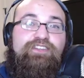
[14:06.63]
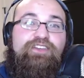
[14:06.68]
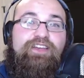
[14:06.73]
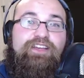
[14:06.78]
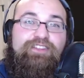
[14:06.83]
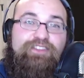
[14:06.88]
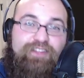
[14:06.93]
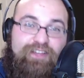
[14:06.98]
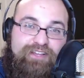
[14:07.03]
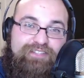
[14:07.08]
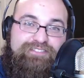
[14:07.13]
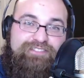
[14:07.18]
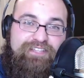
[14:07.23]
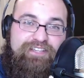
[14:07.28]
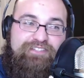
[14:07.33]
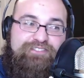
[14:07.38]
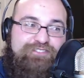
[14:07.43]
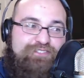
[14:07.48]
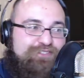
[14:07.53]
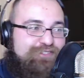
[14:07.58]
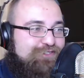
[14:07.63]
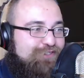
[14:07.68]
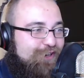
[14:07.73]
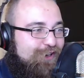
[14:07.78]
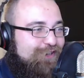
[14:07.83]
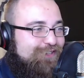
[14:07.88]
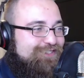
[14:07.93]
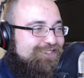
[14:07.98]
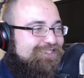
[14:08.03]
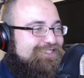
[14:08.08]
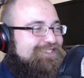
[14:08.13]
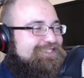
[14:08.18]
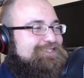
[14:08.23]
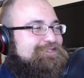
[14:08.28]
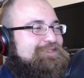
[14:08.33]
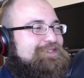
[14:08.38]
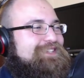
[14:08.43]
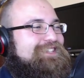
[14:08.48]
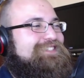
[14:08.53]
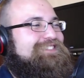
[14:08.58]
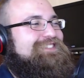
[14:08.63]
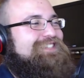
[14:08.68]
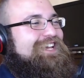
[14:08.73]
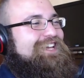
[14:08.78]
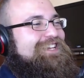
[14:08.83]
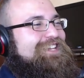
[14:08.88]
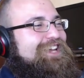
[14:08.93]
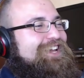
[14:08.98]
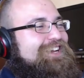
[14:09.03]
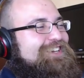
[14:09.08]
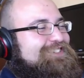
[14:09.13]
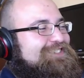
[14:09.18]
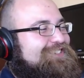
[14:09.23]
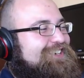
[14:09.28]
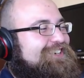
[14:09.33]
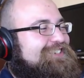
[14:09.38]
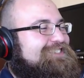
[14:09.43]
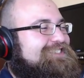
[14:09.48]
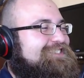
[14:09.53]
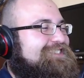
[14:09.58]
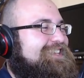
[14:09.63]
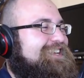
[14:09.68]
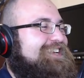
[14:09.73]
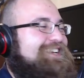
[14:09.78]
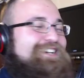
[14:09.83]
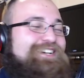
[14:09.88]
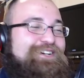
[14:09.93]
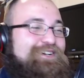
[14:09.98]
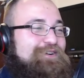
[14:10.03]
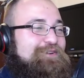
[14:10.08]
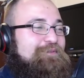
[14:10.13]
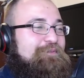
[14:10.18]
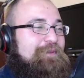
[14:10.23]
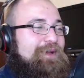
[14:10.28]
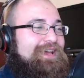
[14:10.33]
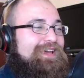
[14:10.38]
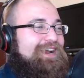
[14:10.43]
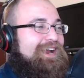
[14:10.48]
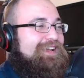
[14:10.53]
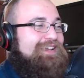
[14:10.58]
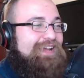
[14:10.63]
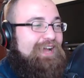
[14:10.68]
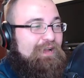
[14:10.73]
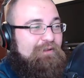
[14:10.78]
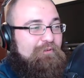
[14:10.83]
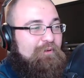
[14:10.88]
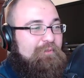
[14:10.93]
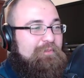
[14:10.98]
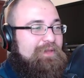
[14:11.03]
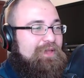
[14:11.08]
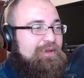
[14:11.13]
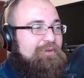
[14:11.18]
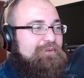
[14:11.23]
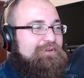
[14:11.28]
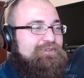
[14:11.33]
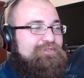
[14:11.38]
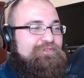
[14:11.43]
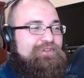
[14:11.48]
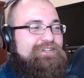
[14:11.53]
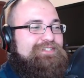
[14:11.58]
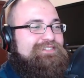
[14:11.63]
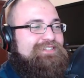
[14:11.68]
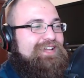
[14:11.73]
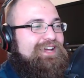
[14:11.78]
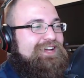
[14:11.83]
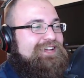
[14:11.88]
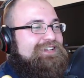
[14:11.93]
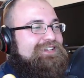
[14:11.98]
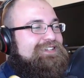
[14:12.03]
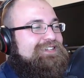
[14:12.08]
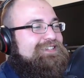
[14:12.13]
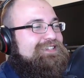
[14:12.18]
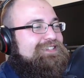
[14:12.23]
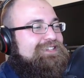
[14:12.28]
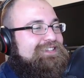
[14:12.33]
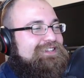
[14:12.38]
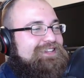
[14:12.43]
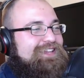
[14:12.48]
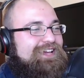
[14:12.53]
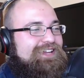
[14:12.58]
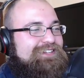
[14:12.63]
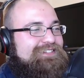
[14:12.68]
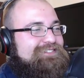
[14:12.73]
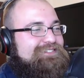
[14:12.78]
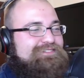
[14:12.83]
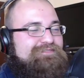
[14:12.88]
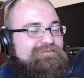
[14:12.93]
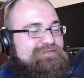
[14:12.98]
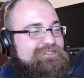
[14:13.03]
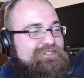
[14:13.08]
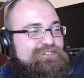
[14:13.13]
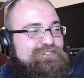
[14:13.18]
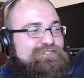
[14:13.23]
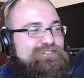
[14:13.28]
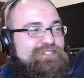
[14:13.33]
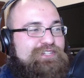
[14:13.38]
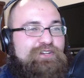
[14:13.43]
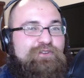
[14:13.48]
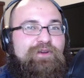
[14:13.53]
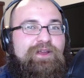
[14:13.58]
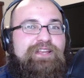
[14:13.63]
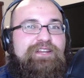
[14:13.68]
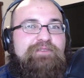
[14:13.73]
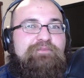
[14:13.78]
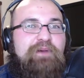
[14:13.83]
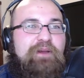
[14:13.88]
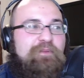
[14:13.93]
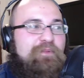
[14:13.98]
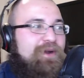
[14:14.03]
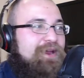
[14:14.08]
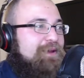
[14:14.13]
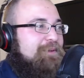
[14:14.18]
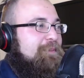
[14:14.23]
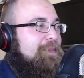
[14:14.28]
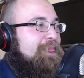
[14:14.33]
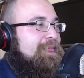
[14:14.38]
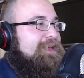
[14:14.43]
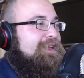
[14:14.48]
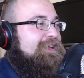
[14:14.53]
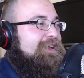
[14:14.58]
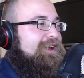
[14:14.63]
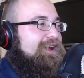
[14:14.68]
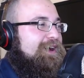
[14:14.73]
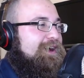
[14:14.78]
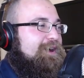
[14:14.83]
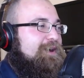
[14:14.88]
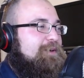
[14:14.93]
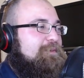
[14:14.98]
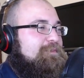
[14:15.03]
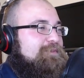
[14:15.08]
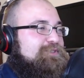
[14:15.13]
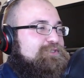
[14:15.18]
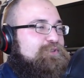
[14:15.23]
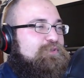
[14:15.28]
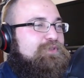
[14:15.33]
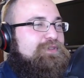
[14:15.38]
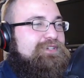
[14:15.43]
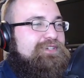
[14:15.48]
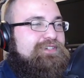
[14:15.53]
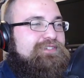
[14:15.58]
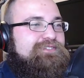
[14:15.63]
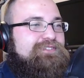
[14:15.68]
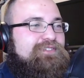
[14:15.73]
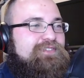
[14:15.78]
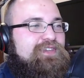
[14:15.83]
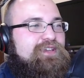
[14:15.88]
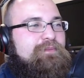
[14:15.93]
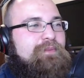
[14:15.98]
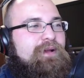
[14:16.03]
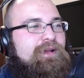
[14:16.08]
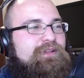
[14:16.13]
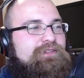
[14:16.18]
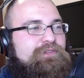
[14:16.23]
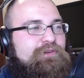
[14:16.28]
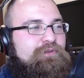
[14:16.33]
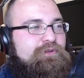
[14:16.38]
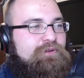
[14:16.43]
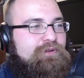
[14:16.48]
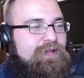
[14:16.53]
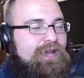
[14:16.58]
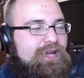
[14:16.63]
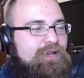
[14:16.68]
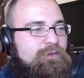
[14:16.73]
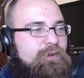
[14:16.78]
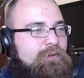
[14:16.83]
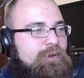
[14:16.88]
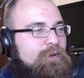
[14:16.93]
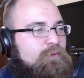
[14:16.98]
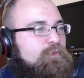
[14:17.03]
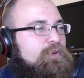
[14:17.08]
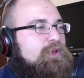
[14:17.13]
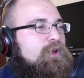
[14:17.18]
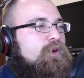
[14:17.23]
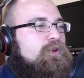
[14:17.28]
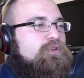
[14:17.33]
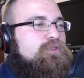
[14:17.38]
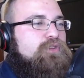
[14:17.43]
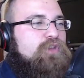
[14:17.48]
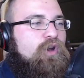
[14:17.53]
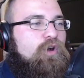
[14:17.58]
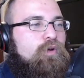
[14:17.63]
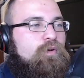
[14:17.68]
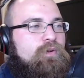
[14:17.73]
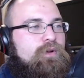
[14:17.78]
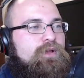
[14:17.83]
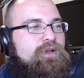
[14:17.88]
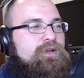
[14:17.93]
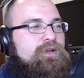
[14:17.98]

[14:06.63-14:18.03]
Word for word: Los Angeles Chargers this week, the San Diego Chargers. Man, I won't be able to fix that. It's just ingrained in my brain. Here's the thing about Antonio Callaway, right? We all know,